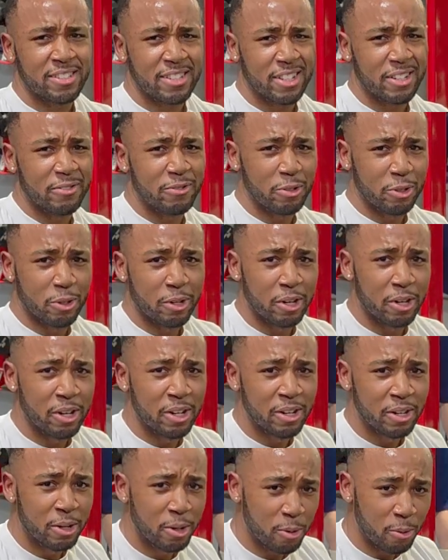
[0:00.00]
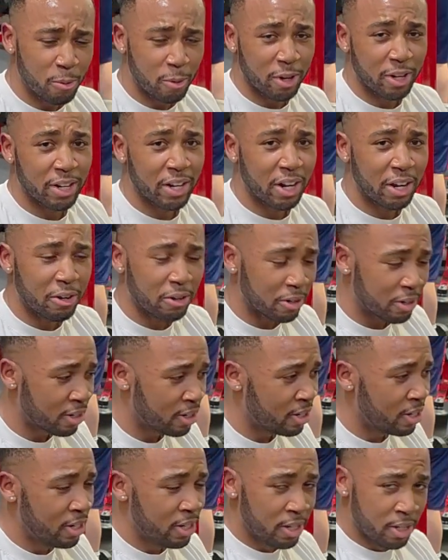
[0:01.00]
set of your workout
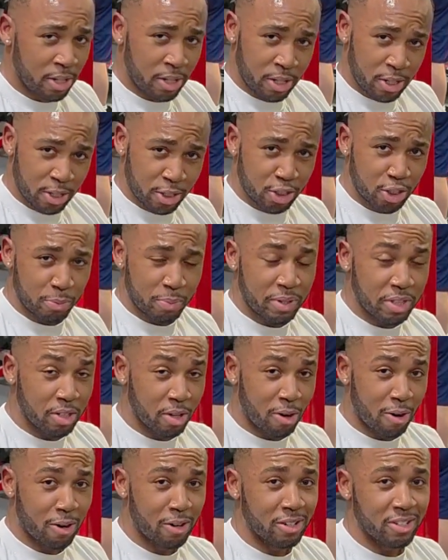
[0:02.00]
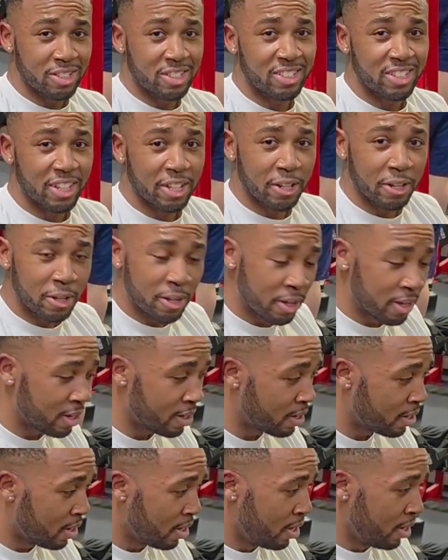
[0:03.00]
should be the hardest set.
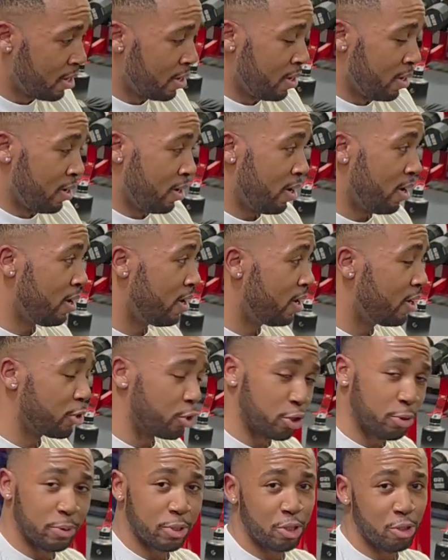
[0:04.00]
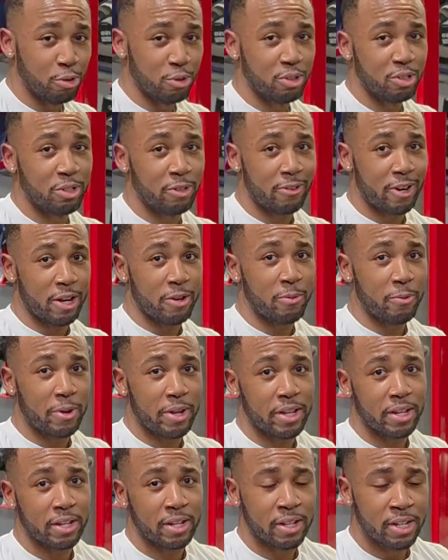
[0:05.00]
You should be choosing the right
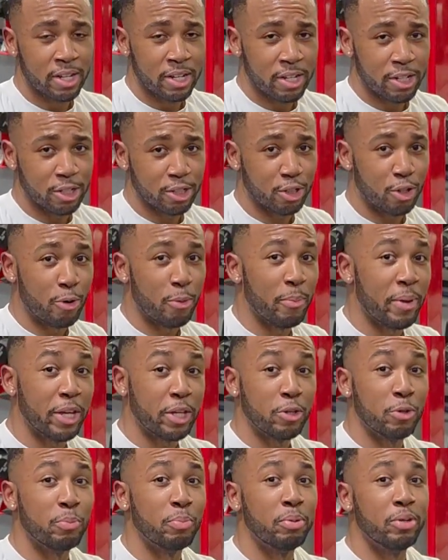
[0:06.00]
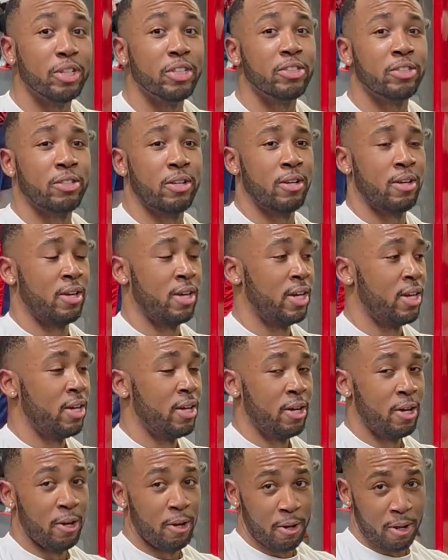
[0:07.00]
weight. It's gonna make you push
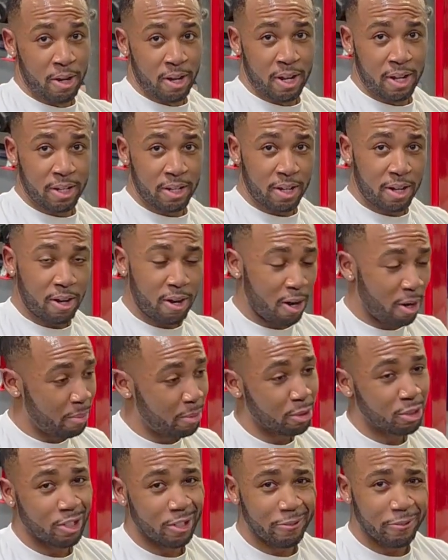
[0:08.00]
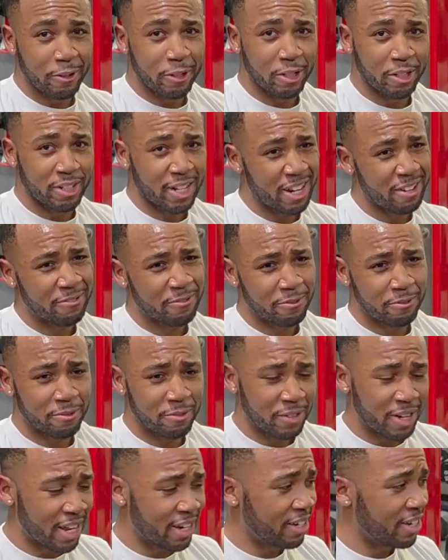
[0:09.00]
almost to failure.
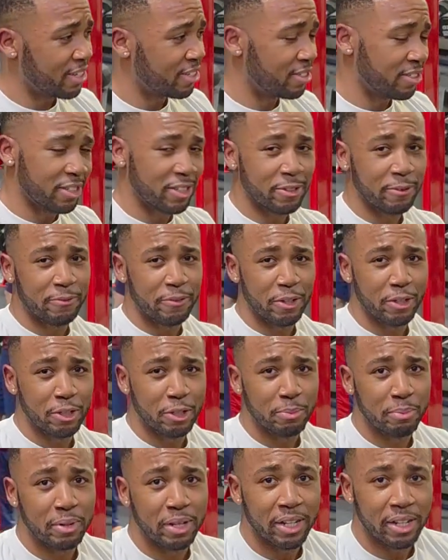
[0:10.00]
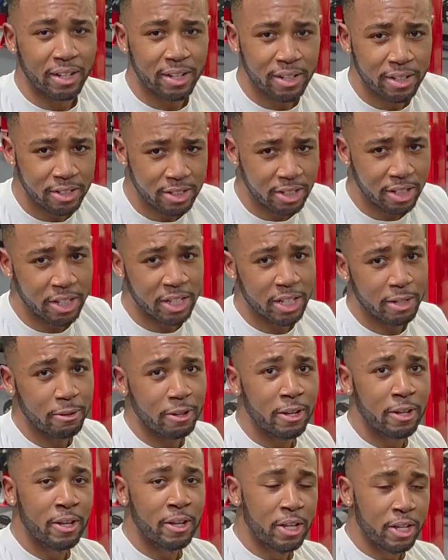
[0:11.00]
Not necessarily failure, but to hit
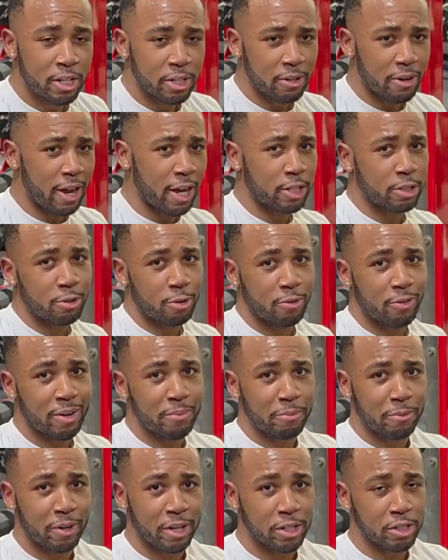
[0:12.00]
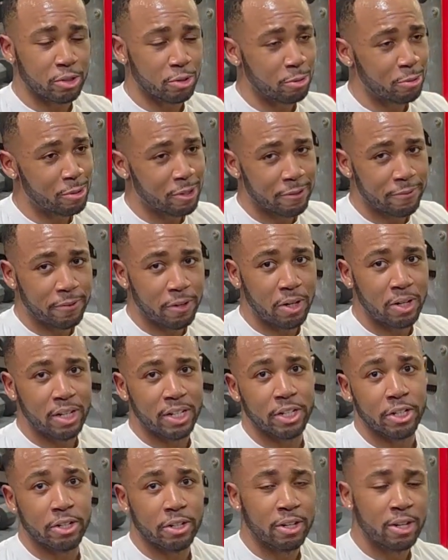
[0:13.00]
your actual rep range. You don't want to fall
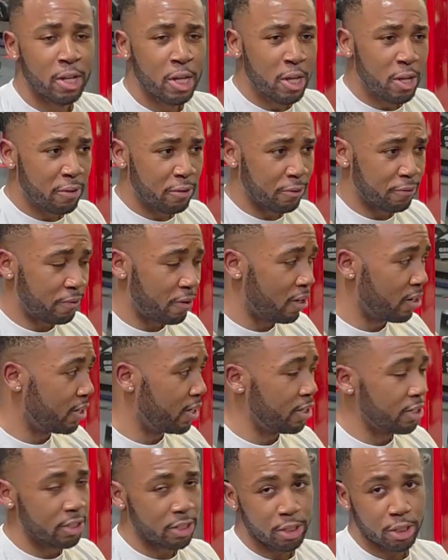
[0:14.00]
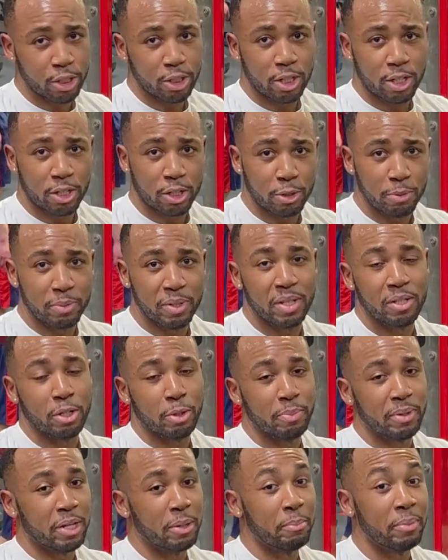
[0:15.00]
under. If you're falling under,
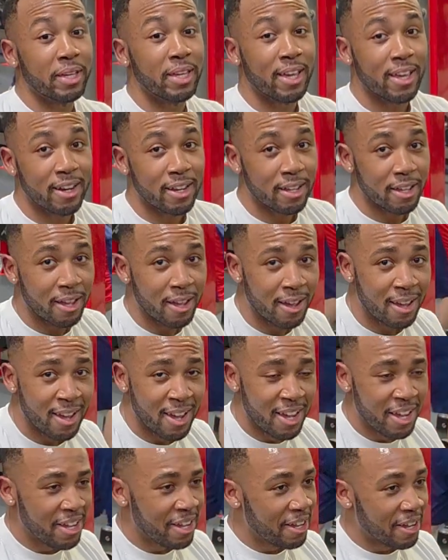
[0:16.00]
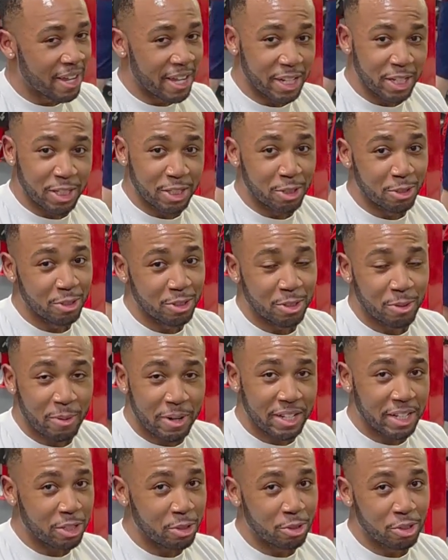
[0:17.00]
you're being big-headed, and you're choosing the
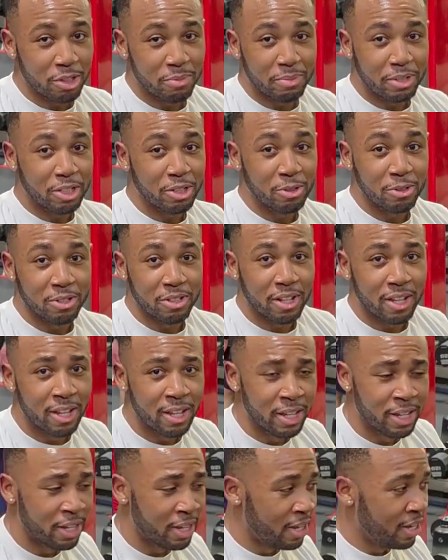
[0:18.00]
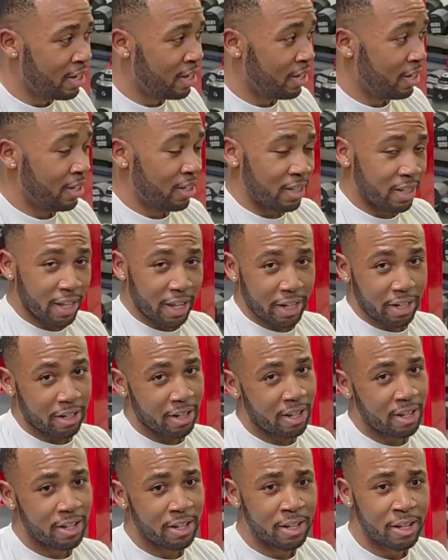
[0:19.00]
weight that you shouldn't be choosing. Like,
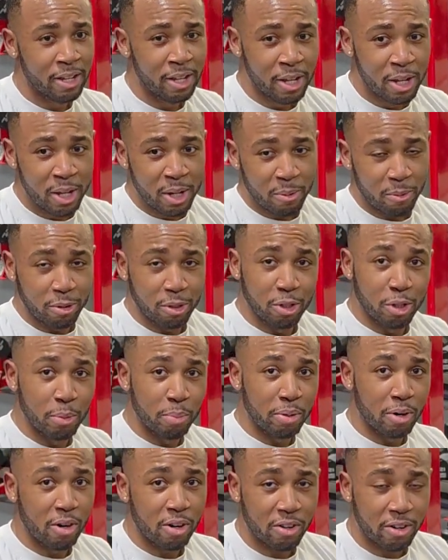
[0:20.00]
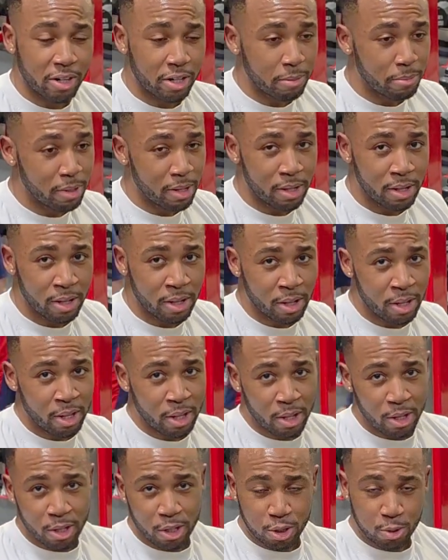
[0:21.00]
when you're on program,
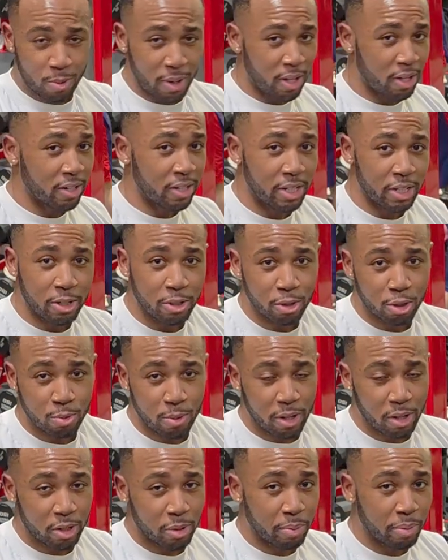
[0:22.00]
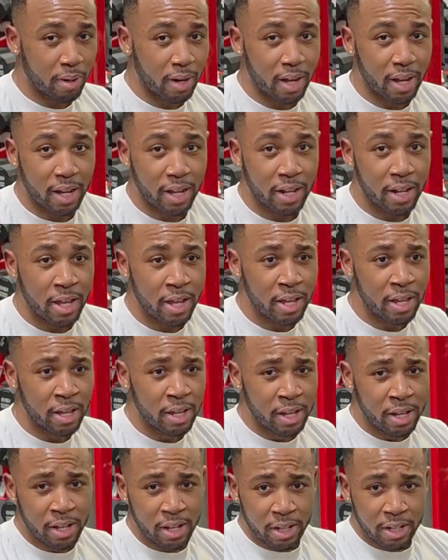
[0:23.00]
swallow the ego, swallow the pride,
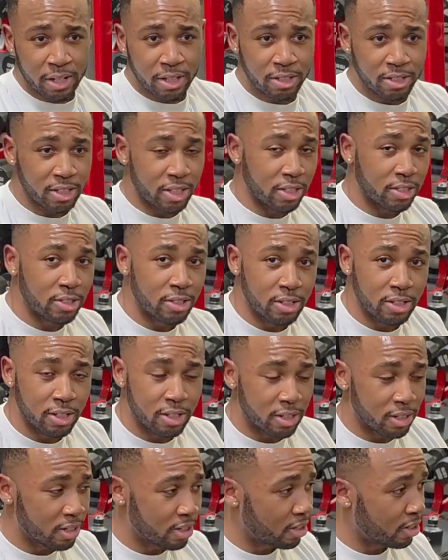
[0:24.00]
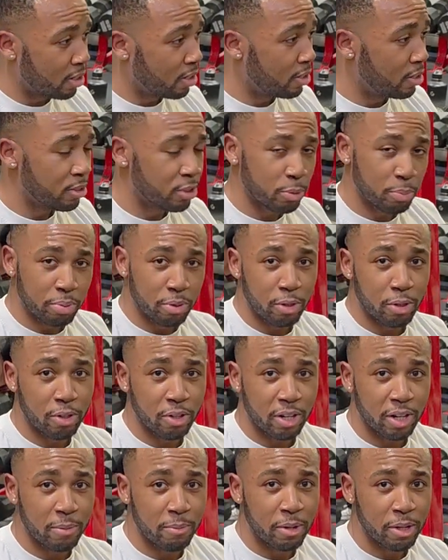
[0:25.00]
stick to the
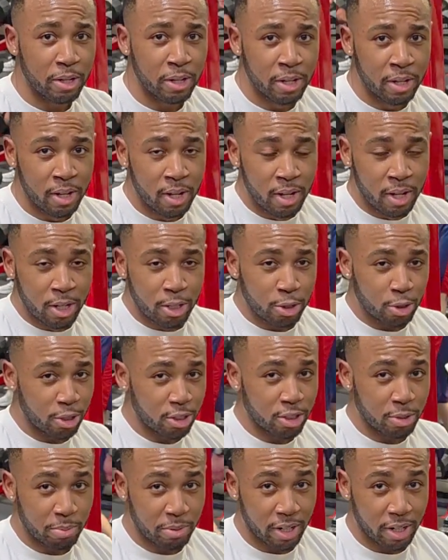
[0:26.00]
program, trust the